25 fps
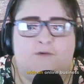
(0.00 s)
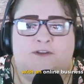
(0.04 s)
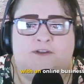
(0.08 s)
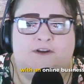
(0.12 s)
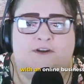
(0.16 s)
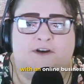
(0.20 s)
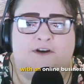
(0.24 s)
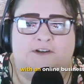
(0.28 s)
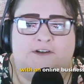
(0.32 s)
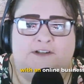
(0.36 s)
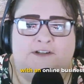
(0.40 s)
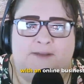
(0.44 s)

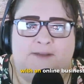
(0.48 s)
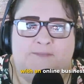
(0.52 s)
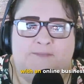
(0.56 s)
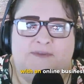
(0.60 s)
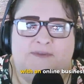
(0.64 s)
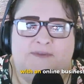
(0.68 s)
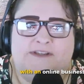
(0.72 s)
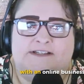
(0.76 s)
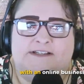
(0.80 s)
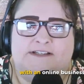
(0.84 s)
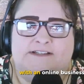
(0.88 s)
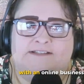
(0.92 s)
an online
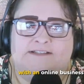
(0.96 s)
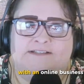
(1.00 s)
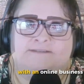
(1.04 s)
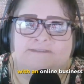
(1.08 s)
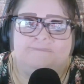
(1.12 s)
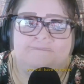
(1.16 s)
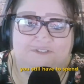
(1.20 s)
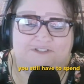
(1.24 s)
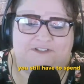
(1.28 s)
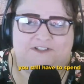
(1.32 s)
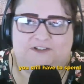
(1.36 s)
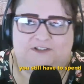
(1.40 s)
business,
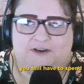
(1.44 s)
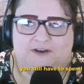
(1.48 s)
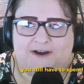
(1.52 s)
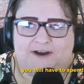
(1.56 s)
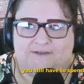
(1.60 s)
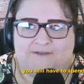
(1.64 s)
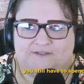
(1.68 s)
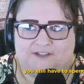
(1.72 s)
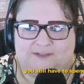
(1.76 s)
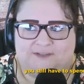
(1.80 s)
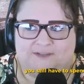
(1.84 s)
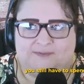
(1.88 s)
you still
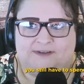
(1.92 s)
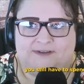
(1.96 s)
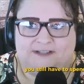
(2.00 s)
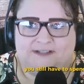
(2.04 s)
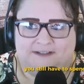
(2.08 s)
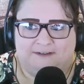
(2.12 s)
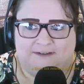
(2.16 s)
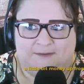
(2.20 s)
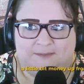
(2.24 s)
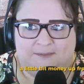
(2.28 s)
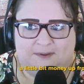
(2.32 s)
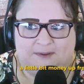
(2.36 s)
have to spend a
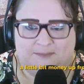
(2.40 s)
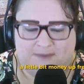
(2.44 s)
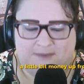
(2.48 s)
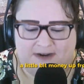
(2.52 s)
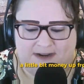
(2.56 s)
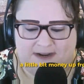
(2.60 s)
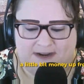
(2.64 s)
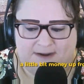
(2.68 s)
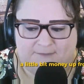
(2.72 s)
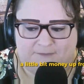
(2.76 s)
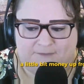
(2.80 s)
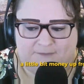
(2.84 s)
little bit of
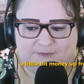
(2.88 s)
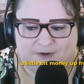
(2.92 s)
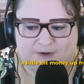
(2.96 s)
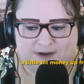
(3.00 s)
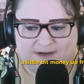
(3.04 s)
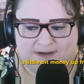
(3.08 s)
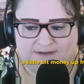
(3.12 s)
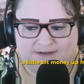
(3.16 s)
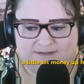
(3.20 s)
money up front,